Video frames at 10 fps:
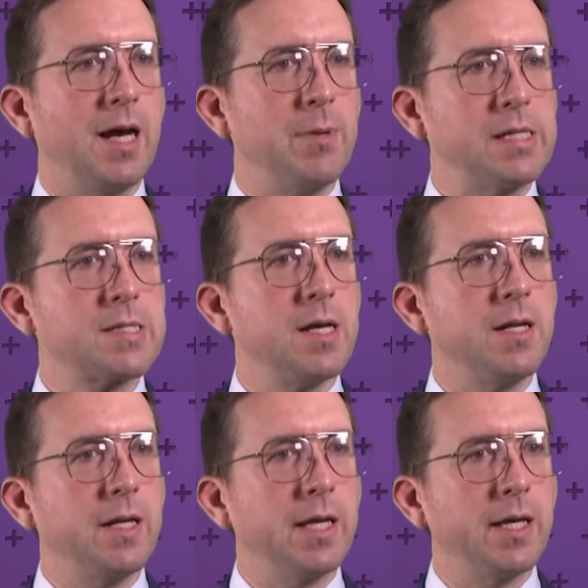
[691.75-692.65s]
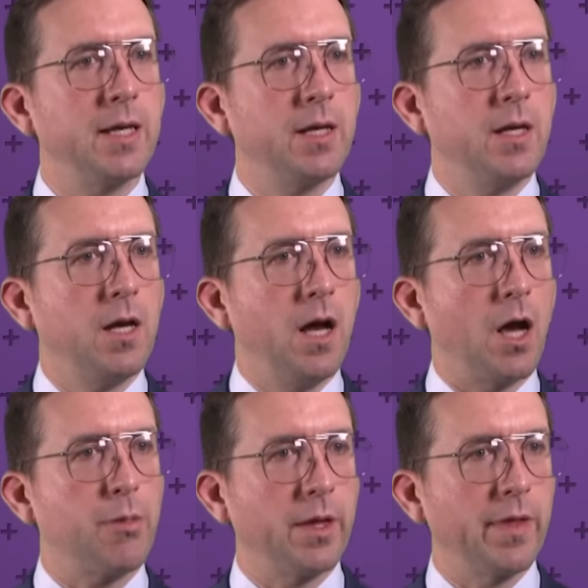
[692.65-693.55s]
I mean, certainly,
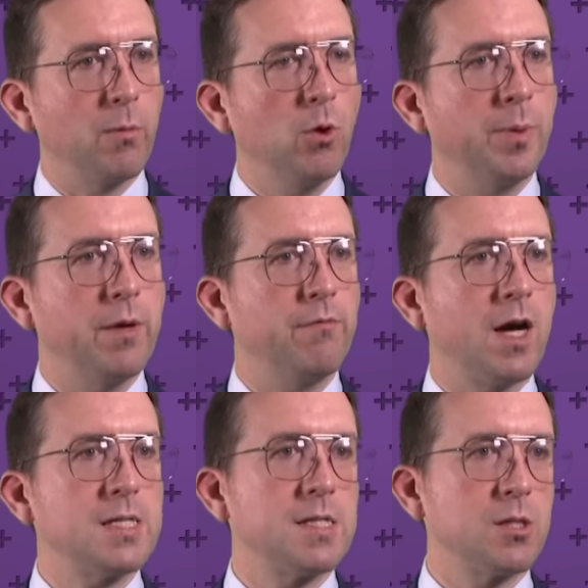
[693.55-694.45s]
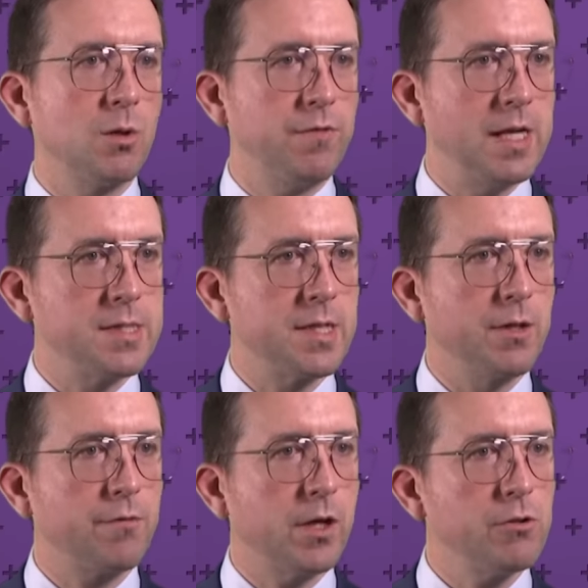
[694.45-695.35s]
I think they will be invited to events in
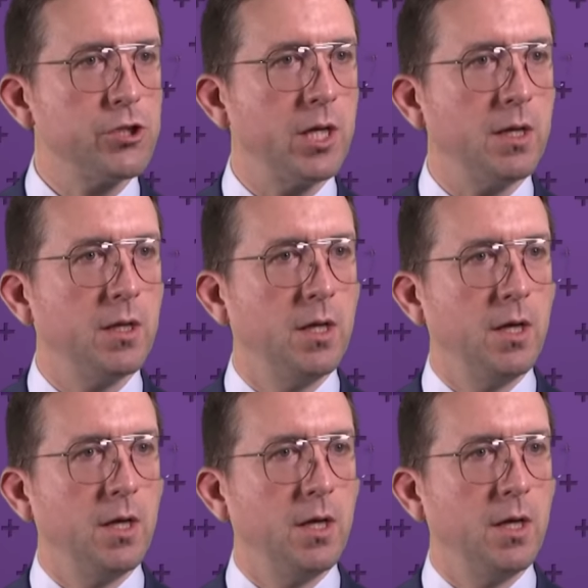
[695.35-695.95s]
the future,